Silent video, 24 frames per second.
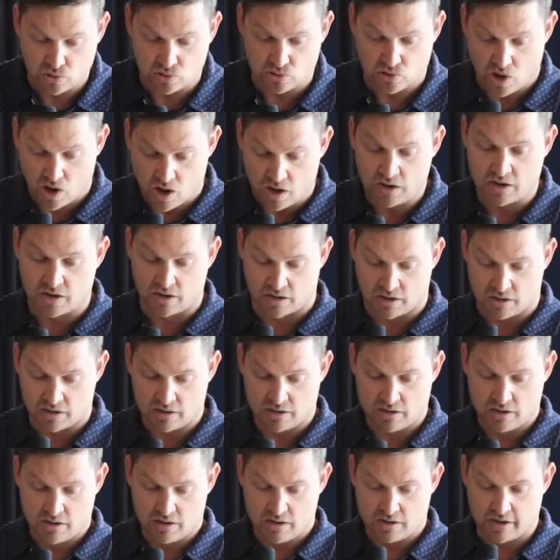longer
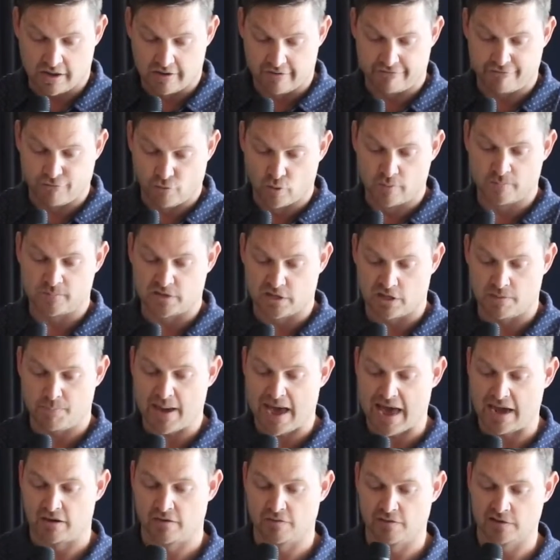conform to the
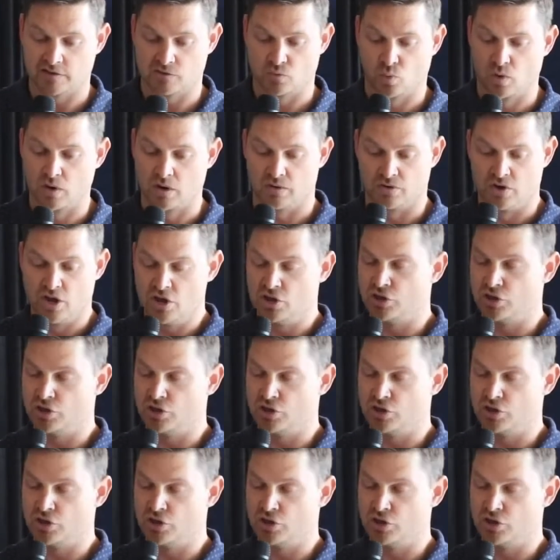pattern of this world.